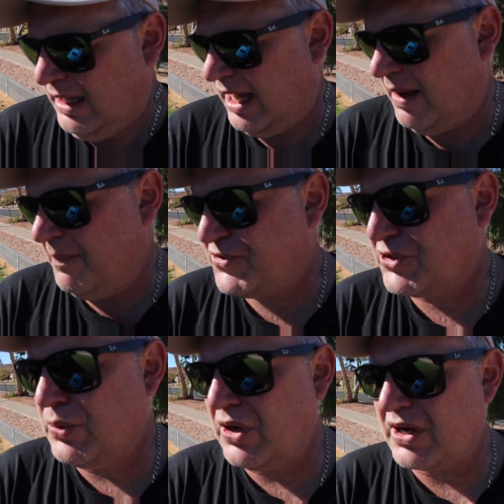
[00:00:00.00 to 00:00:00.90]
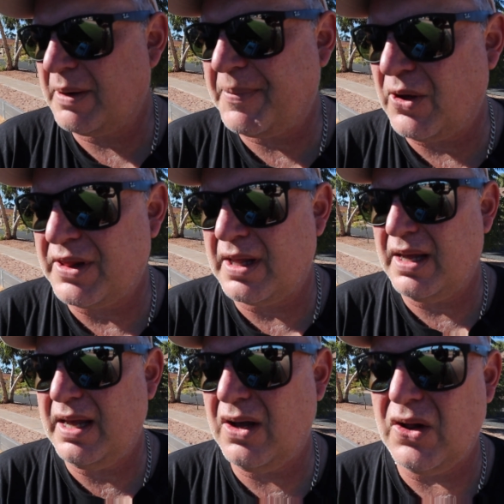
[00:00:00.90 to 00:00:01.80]
I'm still not going to be on the
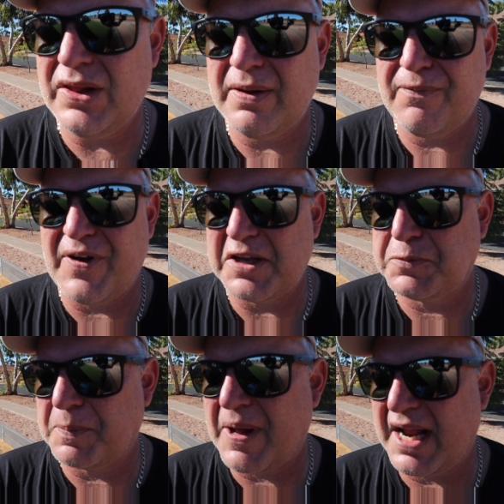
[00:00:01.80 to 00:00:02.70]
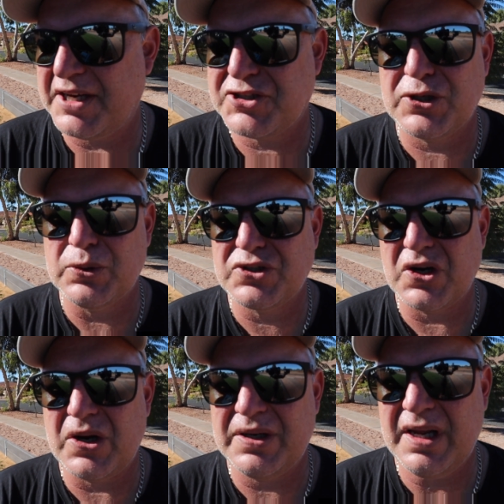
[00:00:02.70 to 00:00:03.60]
Facebook page till
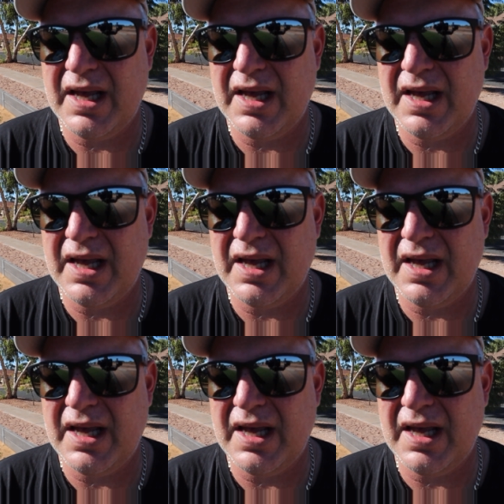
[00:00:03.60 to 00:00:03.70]
June.